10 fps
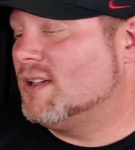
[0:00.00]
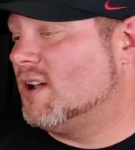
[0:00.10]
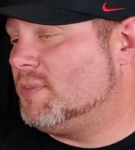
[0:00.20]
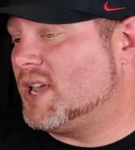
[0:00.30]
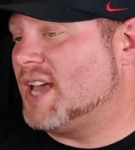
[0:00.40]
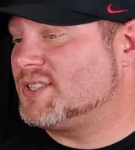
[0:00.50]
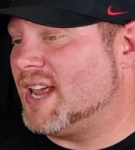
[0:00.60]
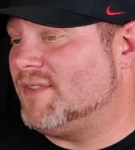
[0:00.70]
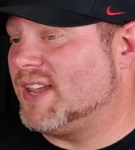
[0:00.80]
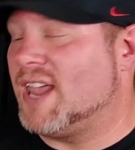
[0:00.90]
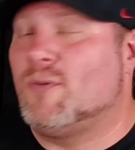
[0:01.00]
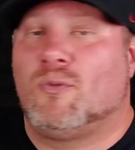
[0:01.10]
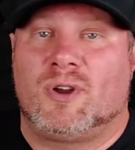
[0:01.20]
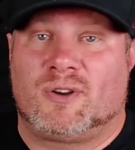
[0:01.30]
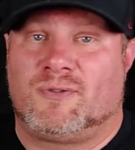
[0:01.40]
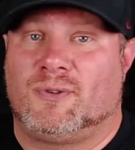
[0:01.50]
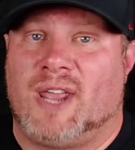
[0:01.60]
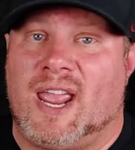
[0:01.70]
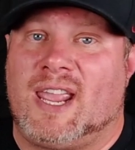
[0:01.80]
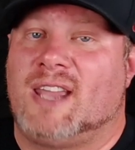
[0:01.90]
Hope you guys are having a wonderful
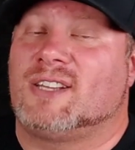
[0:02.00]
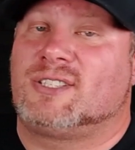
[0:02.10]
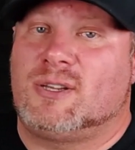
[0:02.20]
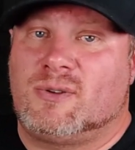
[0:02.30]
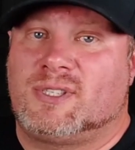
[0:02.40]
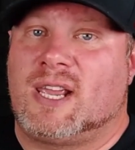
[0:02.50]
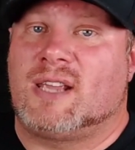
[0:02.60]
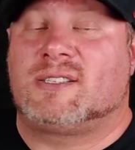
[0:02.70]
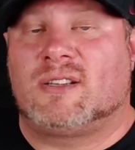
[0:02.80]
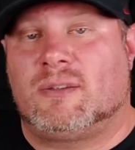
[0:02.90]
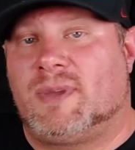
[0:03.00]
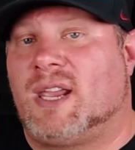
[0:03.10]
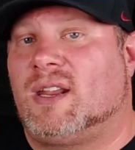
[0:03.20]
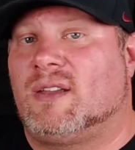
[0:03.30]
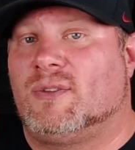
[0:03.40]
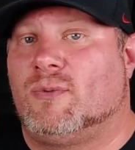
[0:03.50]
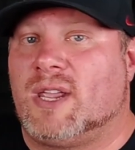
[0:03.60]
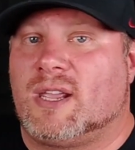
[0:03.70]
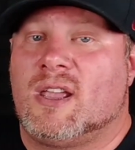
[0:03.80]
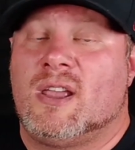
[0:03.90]
day. It is Tuesday. It's still the beginning of the
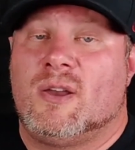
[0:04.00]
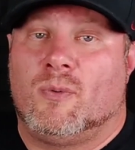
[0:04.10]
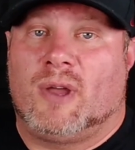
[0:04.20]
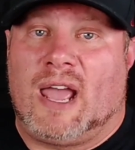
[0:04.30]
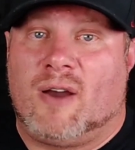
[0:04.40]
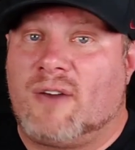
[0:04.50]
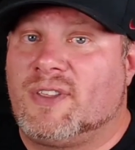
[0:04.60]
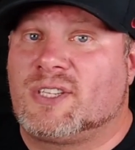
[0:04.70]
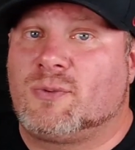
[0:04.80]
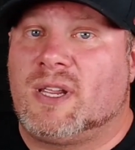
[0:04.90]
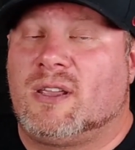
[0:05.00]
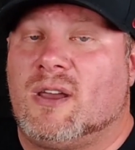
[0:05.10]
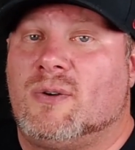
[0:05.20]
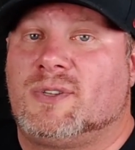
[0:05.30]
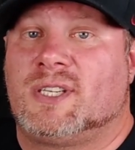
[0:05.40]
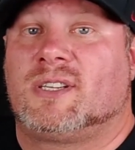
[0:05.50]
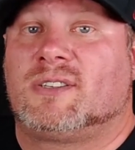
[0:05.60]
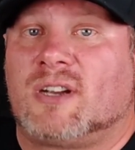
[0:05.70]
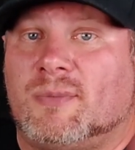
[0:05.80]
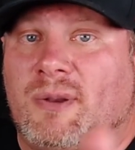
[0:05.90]
week. Well, however this week goes is
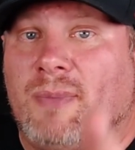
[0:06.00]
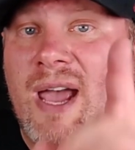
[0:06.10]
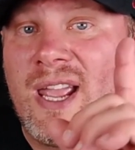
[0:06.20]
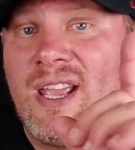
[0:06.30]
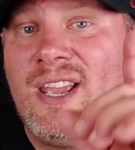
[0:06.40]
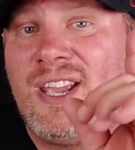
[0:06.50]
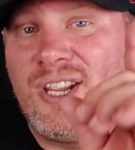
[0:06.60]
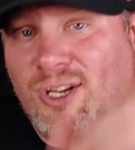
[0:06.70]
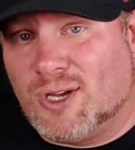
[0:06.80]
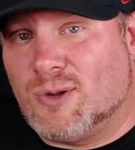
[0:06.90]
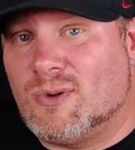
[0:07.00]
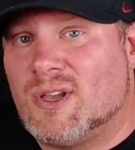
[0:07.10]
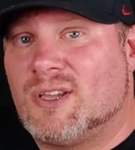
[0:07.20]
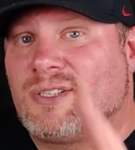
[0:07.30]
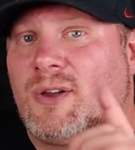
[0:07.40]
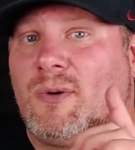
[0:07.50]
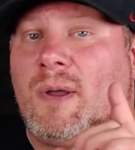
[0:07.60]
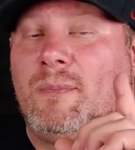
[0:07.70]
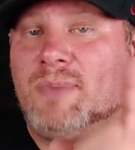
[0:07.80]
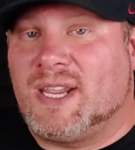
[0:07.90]
determined by you.
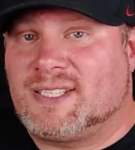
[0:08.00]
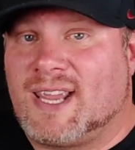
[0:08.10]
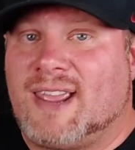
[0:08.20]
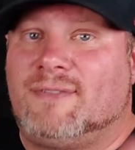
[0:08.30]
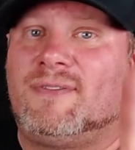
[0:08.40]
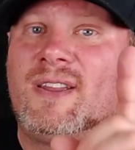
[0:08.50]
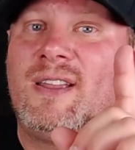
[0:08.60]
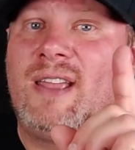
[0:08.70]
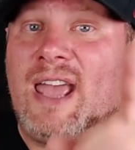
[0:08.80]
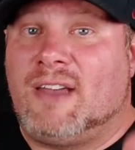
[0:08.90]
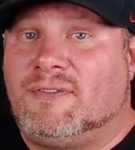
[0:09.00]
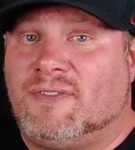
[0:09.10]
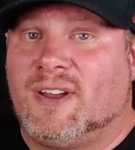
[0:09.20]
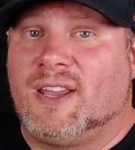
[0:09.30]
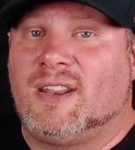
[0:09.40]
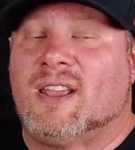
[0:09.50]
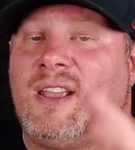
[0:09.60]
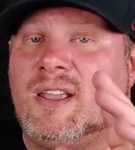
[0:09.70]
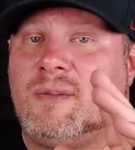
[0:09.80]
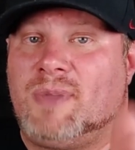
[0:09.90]
So be safe, have fun,
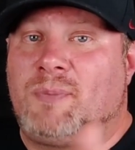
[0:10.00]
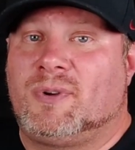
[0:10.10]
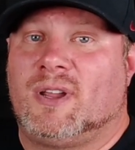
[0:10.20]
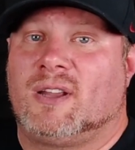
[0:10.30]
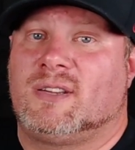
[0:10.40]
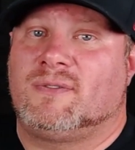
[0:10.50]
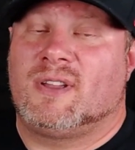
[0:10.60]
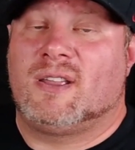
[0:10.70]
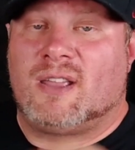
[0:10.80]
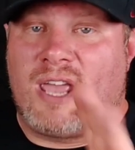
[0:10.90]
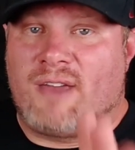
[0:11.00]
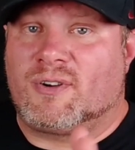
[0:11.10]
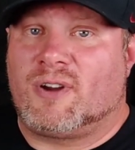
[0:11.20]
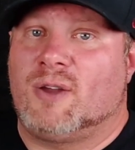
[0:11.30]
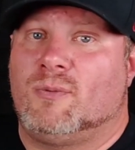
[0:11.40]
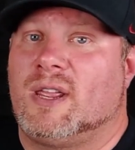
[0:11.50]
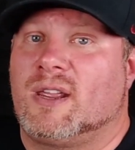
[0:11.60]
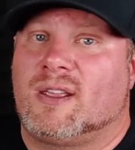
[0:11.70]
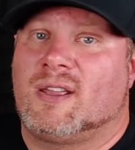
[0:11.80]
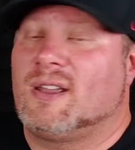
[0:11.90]
be productive, have a great
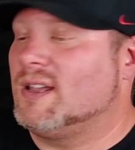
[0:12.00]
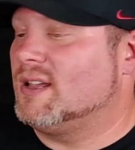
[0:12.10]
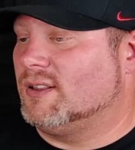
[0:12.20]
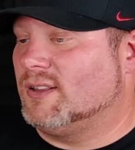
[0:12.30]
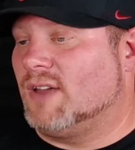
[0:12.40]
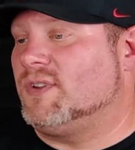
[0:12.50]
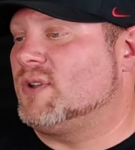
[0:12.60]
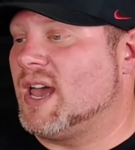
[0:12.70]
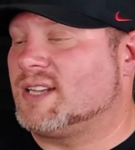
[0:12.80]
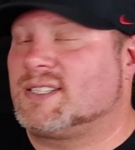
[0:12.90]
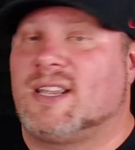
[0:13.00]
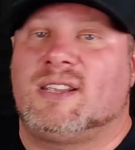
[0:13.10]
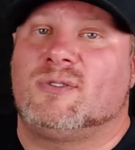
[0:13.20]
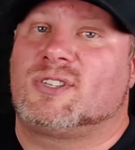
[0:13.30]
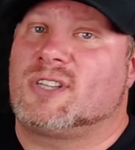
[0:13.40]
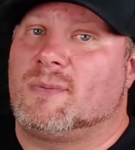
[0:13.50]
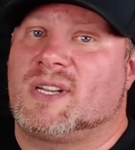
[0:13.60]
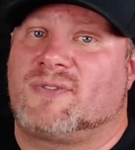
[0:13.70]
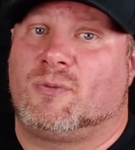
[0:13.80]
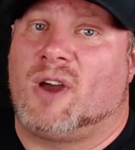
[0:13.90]
week. Love you guys. Thank you so
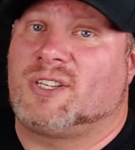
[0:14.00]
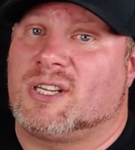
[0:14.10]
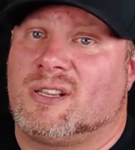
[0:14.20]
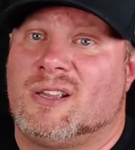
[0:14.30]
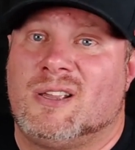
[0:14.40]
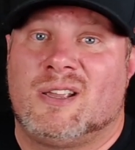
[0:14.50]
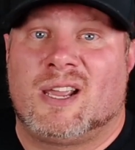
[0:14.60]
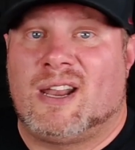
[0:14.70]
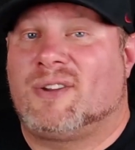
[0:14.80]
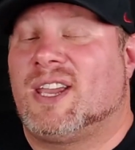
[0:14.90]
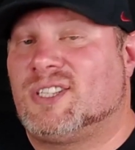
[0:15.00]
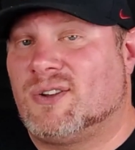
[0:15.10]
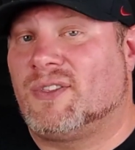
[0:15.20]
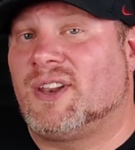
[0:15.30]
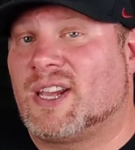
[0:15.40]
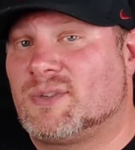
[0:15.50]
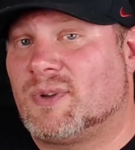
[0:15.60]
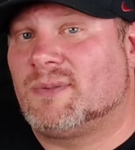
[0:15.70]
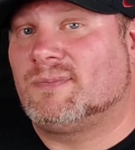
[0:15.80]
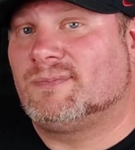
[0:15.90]
much for watching, and I'll catch you on the next
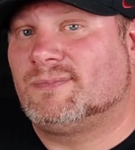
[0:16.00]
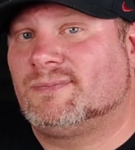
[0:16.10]
one.